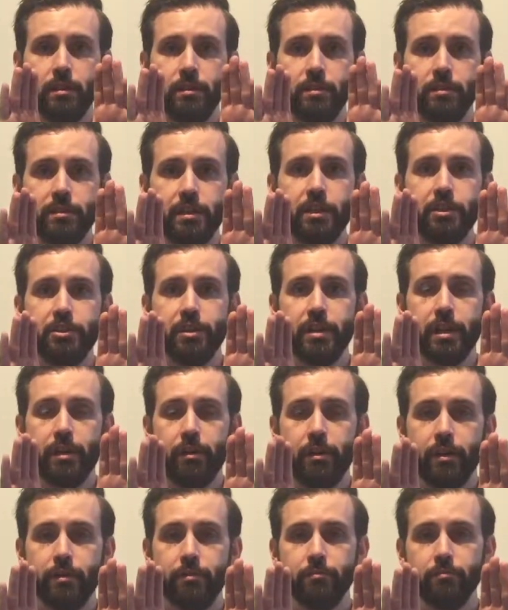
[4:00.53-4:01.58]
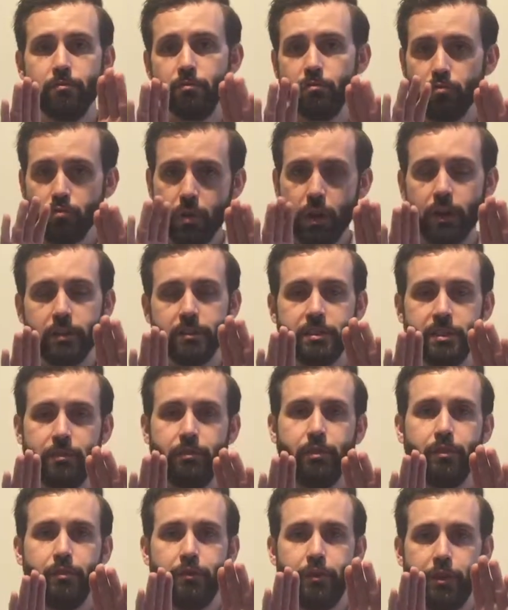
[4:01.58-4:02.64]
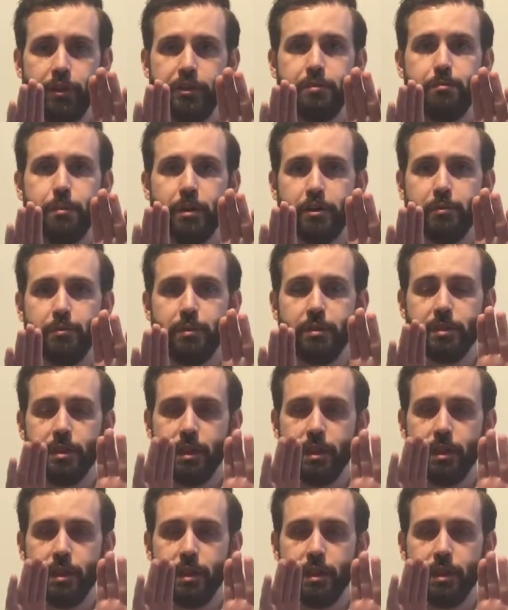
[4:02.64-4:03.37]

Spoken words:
stationary, relatively finished measurement.